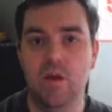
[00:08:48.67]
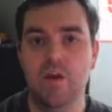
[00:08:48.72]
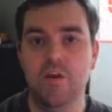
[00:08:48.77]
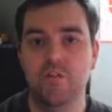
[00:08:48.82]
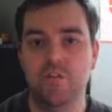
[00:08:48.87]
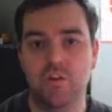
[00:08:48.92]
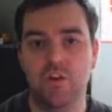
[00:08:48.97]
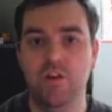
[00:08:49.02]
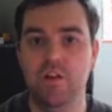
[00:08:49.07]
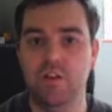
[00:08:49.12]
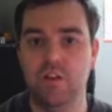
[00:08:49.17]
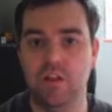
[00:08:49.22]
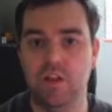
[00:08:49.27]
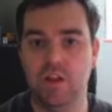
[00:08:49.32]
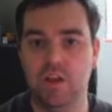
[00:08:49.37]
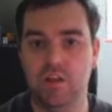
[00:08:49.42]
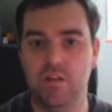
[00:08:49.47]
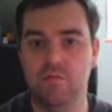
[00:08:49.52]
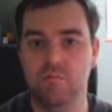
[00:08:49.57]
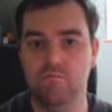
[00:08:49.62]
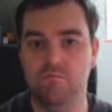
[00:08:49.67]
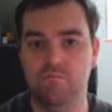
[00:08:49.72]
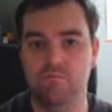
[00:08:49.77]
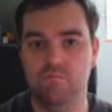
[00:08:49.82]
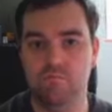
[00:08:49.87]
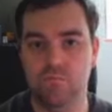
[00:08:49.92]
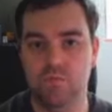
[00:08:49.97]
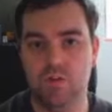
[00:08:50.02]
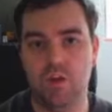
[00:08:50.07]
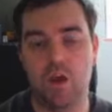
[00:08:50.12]
Certainly in
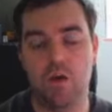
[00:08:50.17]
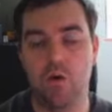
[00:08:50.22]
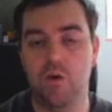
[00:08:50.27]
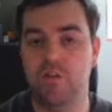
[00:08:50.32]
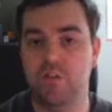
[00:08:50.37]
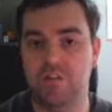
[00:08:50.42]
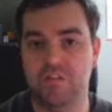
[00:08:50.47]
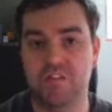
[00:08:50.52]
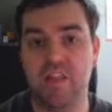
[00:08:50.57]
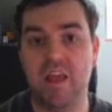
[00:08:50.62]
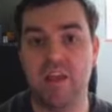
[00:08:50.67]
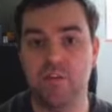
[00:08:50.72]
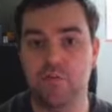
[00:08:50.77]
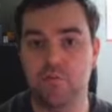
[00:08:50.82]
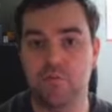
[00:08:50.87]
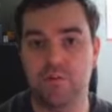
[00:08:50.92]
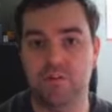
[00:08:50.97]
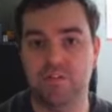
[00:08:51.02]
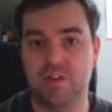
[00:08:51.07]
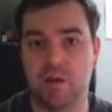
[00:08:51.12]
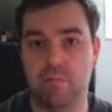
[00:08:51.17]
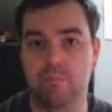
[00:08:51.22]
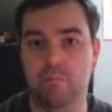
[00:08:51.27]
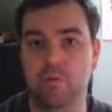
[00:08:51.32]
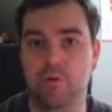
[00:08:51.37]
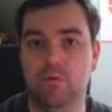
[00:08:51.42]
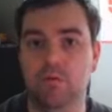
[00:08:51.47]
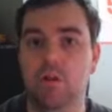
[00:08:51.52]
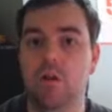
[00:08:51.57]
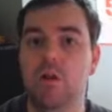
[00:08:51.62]
the States, for
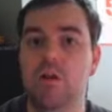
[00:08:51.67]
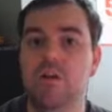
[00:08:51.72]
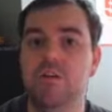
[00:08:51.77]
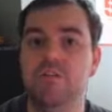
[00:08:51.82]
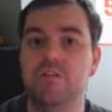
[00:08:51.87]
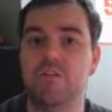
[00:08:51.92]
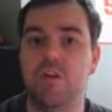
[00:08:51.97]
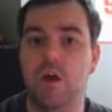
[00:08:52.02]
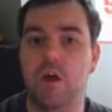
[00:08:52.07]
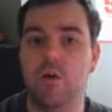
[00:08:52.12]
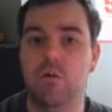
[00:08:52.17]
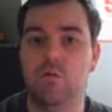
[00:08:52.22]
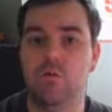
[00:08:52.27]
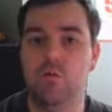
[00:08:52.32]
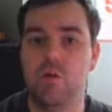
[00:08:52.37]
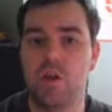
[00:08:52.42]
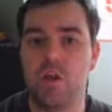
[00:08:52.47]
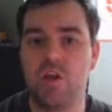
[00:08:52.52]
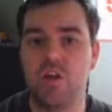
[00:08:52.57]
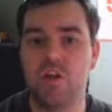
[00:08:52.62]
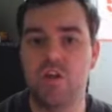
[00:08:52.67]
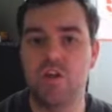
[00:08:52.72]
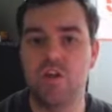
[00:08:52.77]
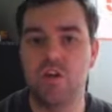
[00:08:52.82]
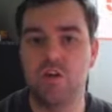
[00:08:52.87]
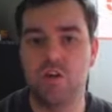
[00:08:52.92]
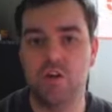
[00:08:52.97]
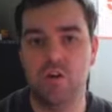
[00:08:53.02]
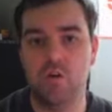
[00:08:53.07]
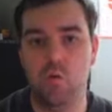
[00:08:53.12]
example. So
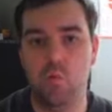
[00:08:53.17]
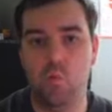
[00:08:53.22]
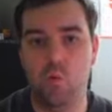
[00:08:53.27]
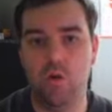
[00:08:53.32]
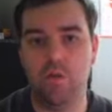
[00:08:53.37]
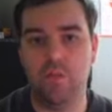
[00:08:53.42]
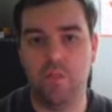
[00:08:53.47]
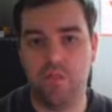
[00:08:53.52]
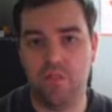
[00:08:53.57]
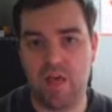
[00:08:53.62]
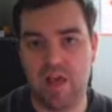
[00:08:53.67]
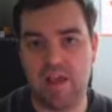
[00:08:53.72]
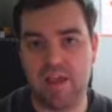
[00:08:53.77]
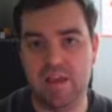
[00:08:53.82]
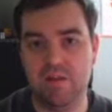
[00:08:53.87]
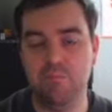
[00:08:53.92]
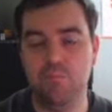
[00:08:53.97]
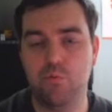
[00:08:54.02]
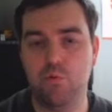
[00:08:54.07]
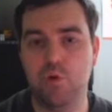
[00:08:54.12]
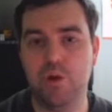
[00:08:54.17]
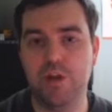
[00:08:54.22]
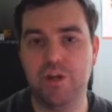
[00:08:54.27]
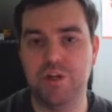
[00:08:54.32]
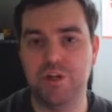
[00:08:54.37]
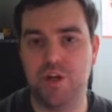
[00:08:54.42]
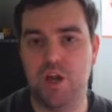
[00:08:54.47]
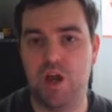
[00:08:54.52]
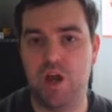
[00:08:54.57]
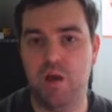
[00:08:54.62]
you're going to want that in pretty
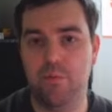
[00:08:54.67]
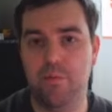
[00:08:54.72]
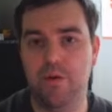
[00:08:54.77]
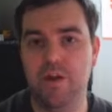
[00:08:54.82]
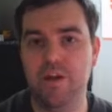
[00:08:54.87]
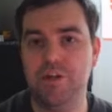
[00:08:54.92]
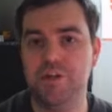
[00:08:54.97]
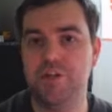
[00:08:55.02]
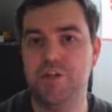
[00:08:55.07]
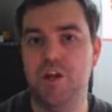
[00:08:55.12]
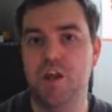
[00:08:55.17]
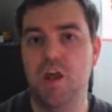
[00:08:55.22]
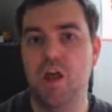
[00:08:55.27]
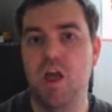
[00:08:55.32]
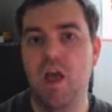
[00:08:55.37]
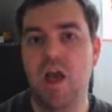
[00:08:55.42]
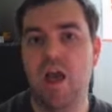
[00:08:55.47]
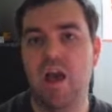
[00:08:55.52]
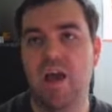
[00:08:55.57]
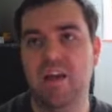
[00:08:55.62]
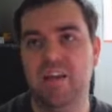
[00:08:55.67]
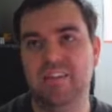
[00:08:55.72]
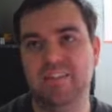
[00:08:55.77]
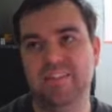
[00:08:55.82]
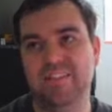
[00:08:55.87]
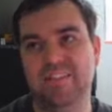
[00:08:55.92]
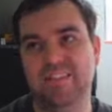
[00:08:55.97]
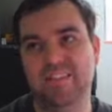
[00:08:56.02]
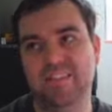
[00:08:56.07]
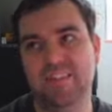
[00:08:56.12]
sharpish.
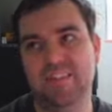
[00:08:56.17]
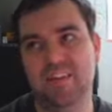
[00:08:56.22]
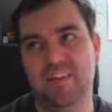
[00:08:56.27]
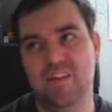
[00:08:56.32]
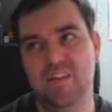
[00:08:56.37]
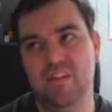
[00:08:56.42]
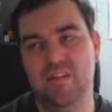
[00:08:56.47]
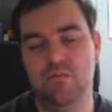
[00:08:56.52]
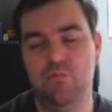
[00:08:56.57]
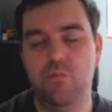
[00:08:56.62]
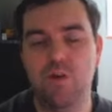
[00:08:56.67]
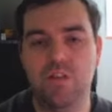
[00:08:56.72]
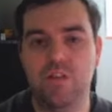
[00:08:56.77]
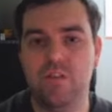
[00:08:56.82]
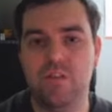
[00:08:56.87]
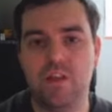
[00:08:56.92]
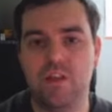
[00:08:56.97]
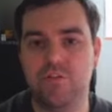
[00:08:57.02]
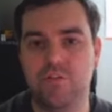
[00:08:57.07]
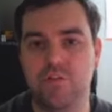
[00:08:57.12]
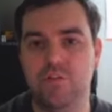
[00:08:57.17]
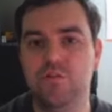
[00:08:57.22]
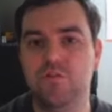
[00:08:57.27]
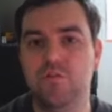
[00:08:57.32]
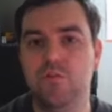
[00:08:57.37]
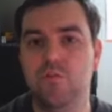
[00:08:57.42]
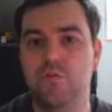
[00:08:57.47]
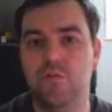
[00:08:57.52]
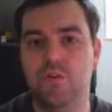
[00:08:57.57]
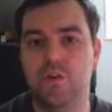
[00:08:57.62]
And whether they do
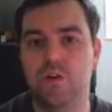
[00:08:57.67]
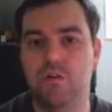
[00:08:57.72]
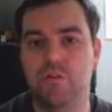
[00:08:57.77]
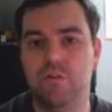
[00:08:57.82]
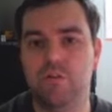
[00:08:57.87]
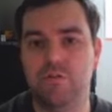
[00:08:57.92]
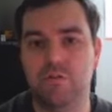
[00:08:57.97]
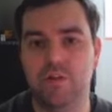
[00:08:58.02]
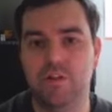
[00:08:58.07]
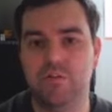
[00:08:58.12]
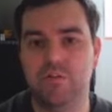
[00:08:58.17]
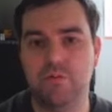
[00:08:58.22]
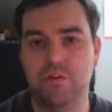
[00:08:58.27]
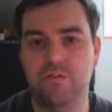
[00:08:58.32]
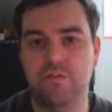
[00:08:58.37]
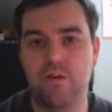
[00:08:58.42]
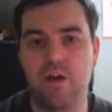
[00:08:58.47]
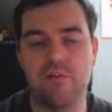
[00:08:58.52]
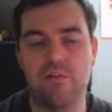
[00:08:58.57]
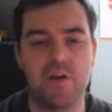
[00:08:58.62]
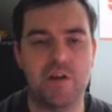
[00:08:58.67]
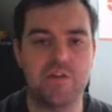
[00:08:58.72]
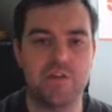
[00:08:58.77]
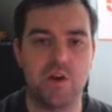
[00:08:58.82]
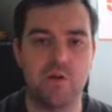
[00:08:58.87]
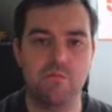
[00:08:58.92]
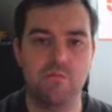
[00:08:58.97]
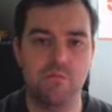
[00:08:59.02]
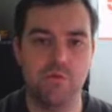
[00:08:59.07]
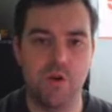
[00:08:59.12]
something for Euro 2025, I
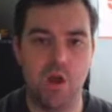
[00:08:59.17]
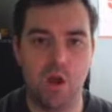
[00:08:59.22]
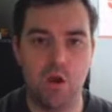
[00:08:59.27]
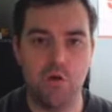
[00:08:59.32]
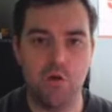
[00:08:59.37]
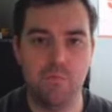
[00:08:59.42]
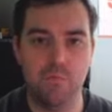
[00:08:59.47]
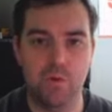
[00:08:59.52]
don't know.